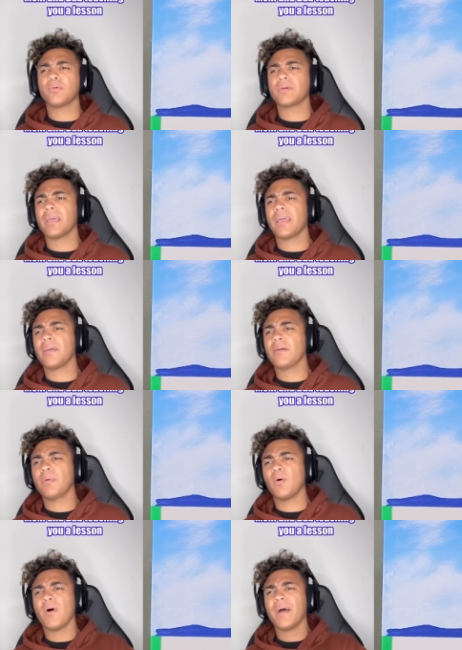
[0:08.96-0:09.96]

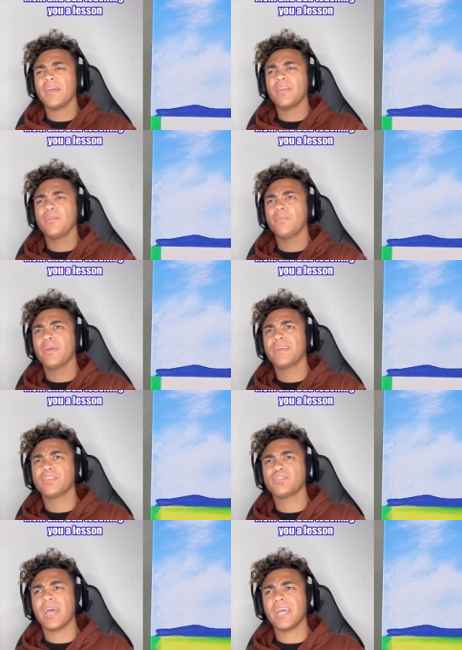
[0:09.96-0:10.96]
Okay, but why are you
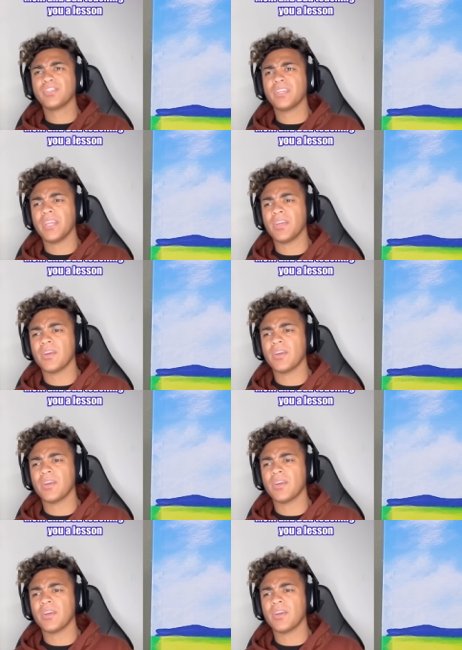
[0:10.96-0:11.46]
bringing the trash